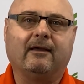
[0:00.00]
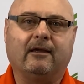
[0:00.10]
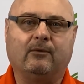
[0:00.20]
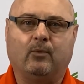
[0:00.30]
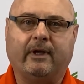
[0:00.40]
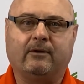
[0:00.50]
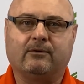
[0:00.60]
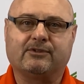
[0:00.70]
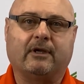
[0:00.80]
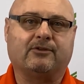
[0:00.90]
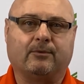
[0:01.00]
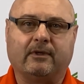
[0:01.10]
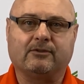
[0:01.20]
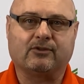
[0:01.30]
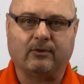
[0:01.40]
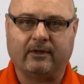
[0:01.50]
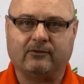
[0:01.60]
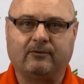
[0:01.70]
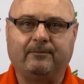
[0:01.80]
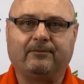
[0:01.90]
in wet or saturated
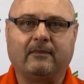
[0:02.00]
soils.